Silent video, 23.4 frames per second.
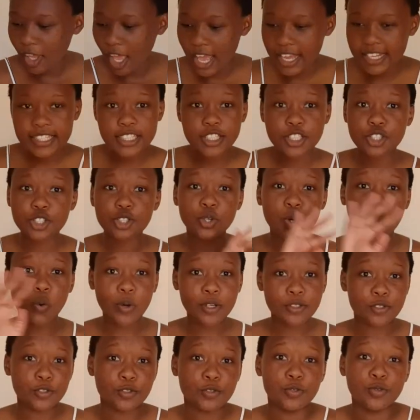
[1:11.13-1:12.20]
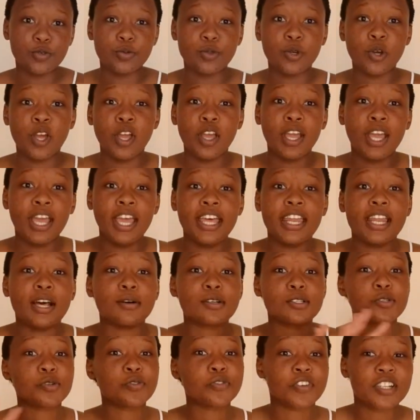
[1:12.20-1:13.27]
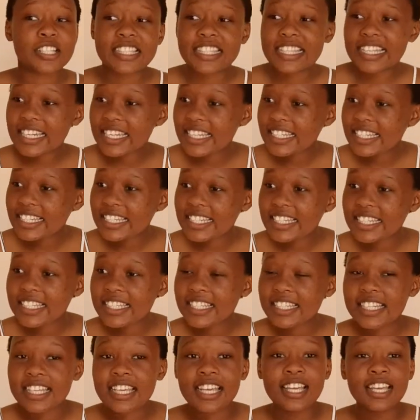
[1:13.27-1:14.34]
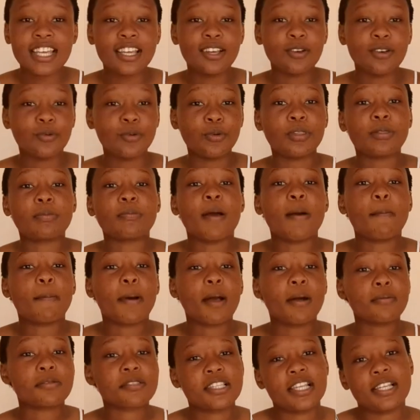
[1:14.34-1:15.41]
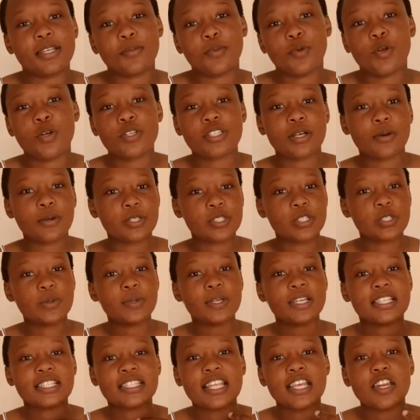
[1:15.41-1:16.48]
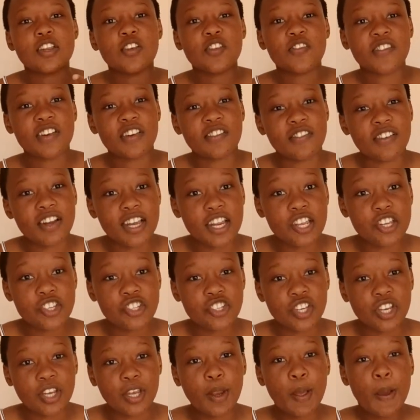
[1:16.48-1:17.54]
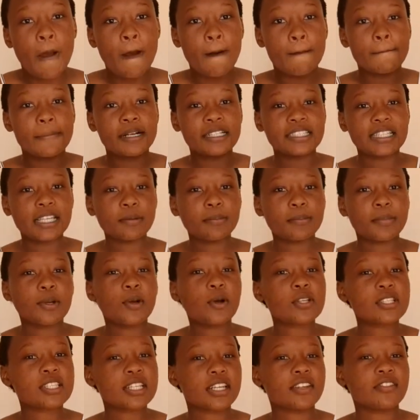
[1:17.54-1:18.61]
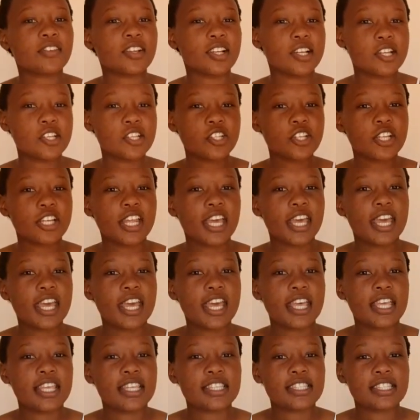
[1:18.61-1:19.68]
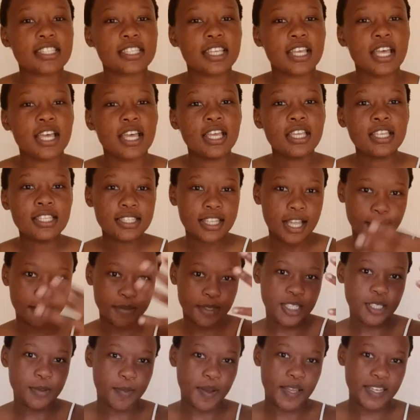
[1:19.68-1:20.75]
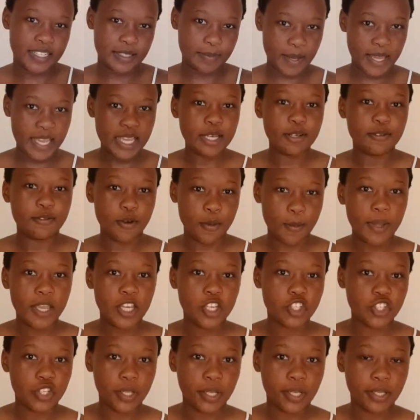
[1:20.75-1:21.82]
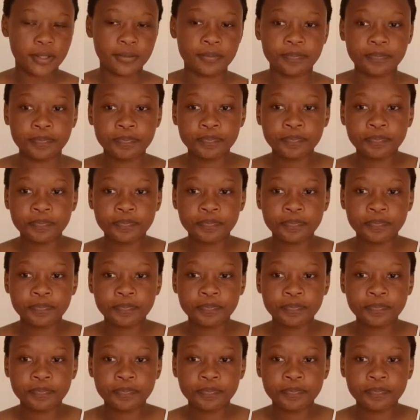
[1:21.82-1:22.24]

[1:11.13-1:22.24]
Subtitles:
I didn't know what to do. And I was so frustrated with my Bible study because I was doing a study of Revelation. But then because Revelation has some deeper information,